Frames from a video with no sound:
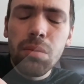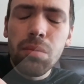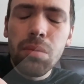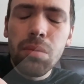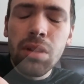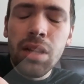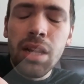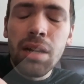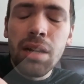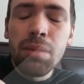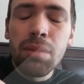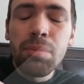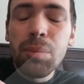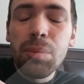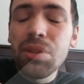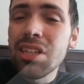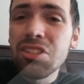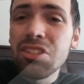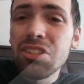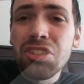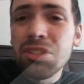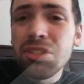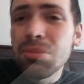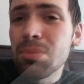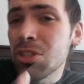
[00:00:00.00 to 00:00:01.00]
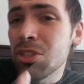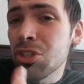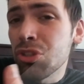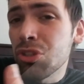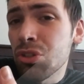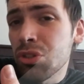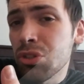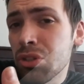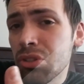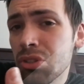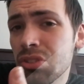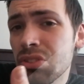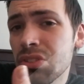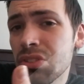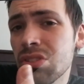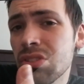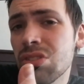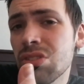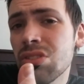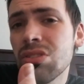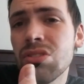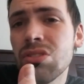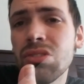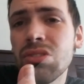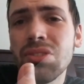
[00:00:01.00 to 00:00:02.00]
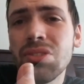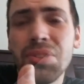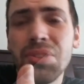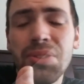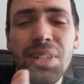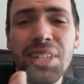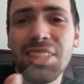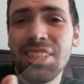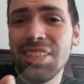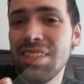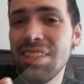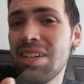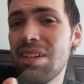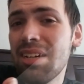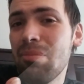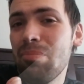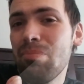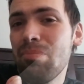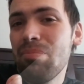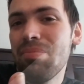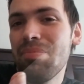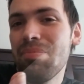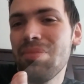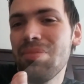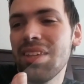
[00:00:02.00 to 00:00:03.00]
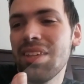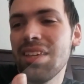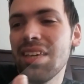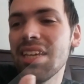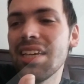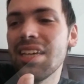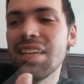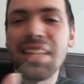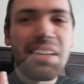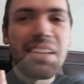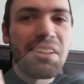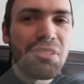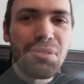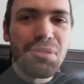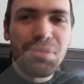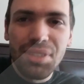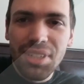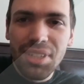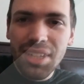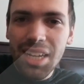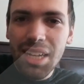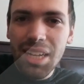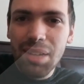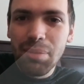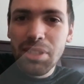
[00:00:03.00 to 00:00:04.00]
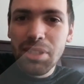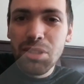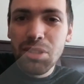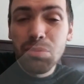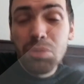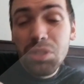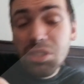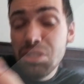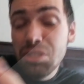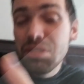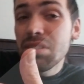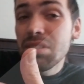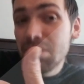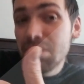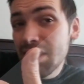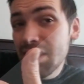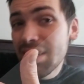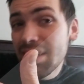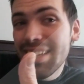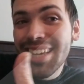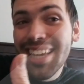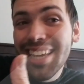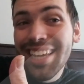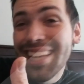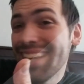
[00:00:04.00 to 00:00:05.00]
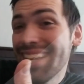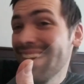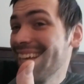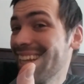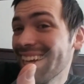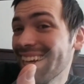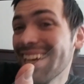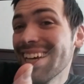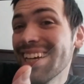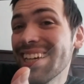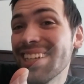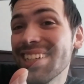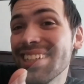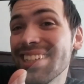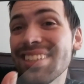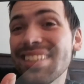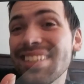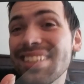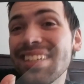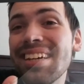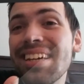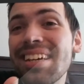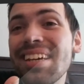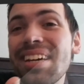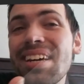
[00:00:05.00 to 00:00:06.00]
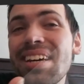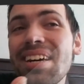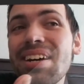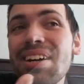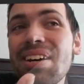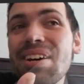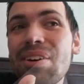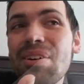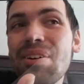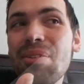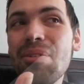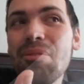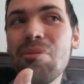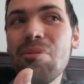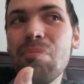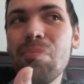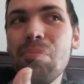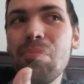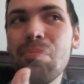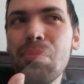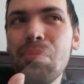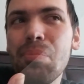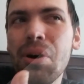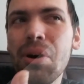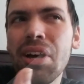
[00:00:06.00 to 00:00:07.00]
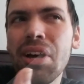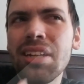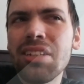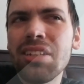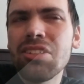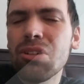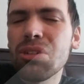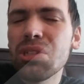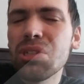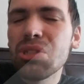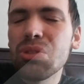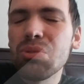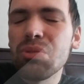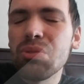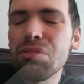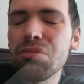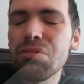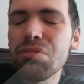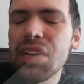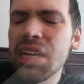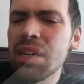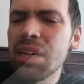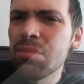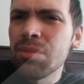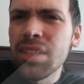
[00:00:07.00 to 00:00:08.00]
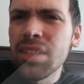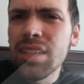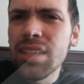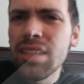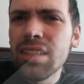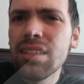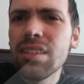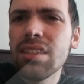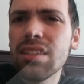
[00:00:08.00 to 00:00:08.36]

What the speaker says: A lot of people think it's just a bunch of nerds dressing up, geeking out over comics, which it is, but it's also a family.